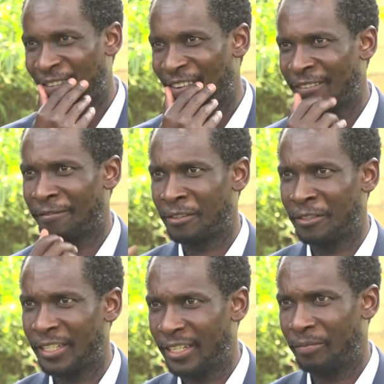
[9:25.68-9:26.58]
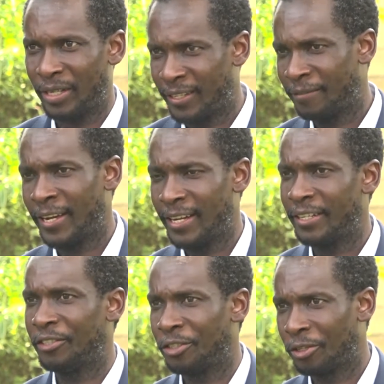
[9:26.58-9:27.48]
never volunteered, but I've had
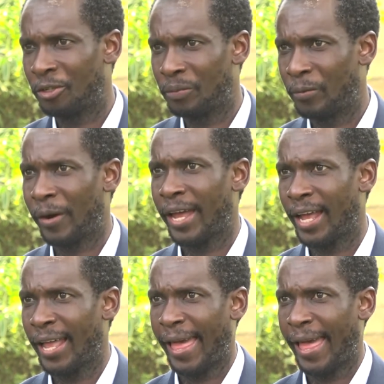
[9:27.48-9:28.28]
a job where